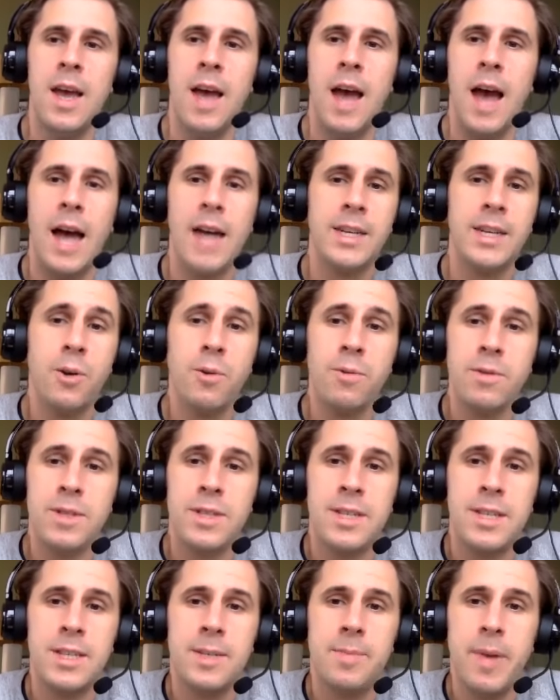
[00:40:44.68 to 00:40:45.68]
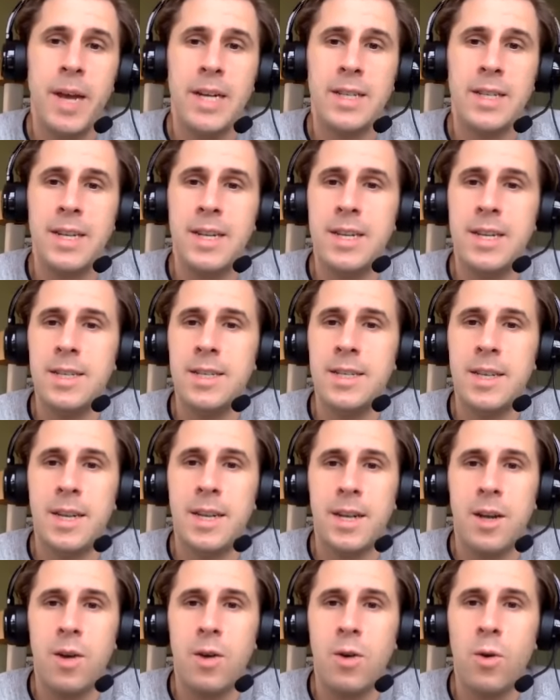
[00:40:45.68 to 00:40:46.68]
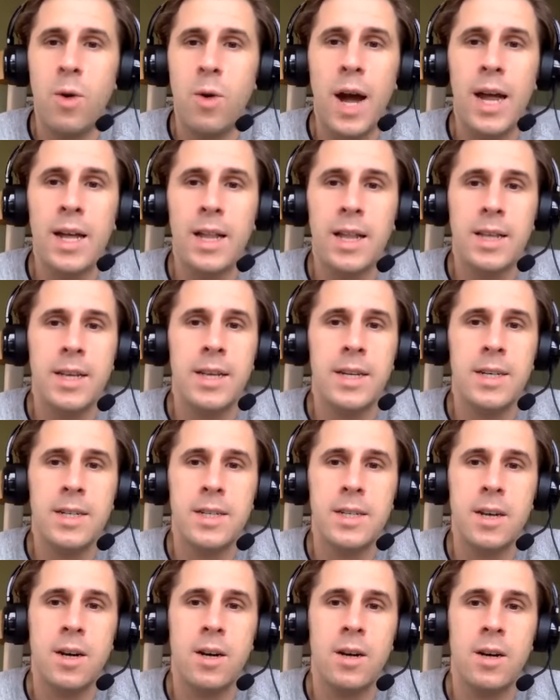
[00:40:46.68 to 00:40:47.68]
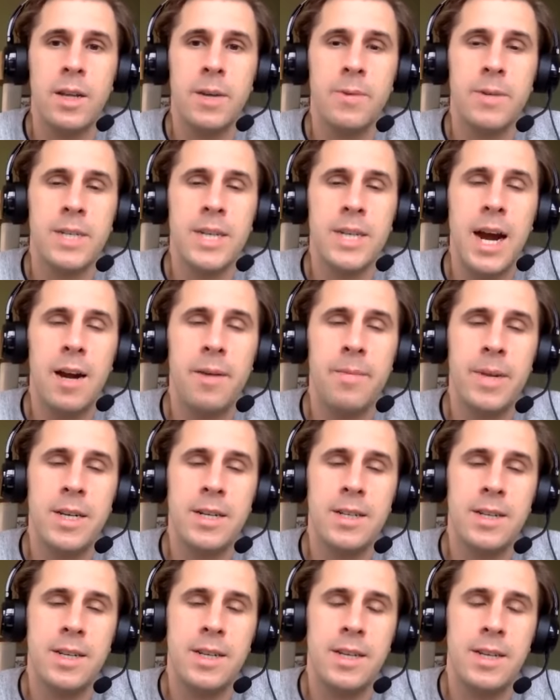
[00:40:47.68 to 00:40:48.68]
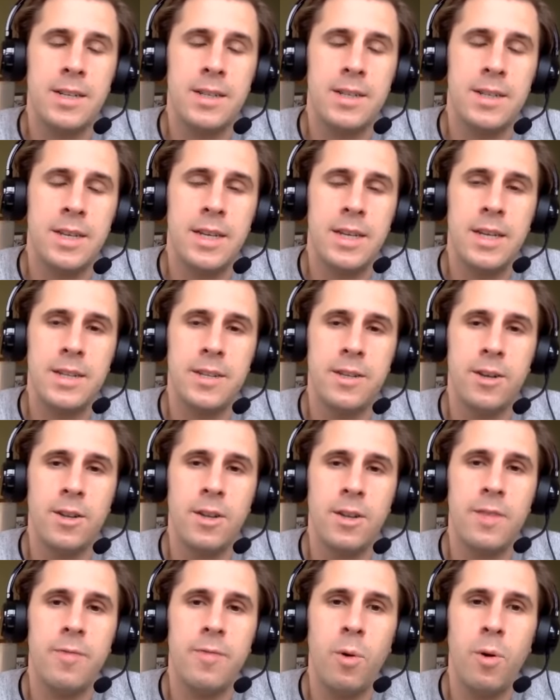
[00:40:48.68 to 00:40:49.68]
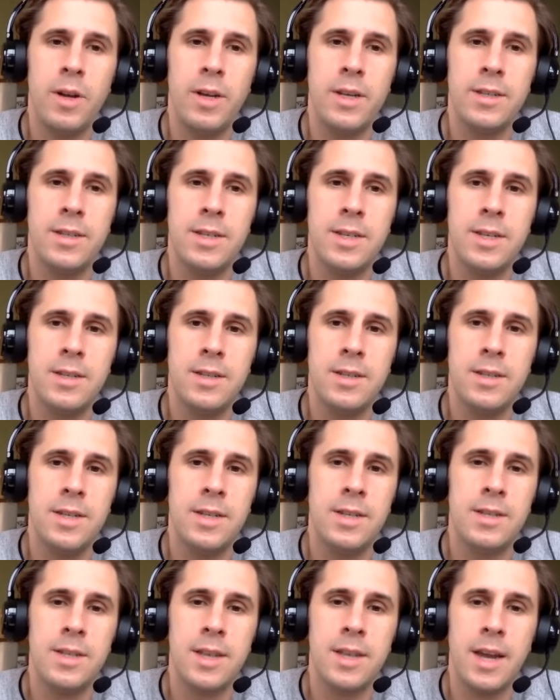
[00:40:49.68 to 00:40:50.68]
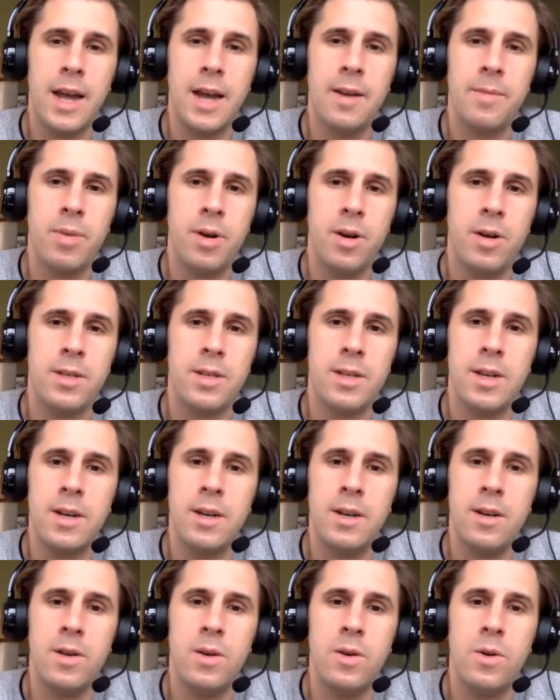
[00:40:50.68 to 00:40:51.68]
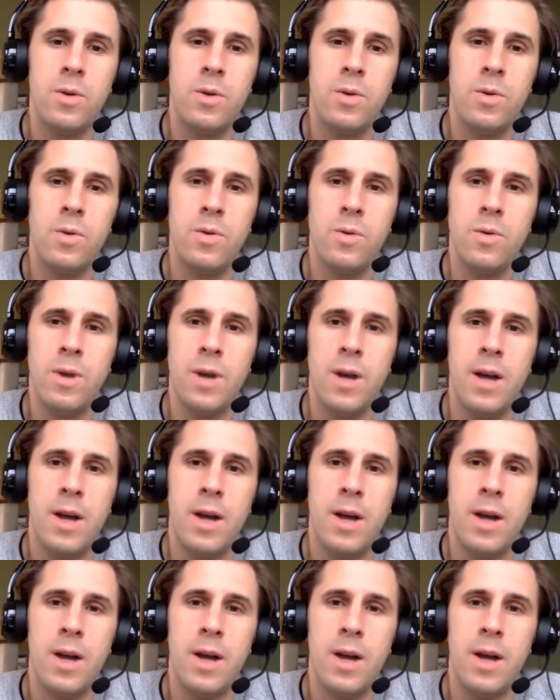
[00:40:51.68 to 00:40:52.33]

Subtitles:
I don't suspect that he's going to go quietly into early retirement in his early 40s. He's the kind of person who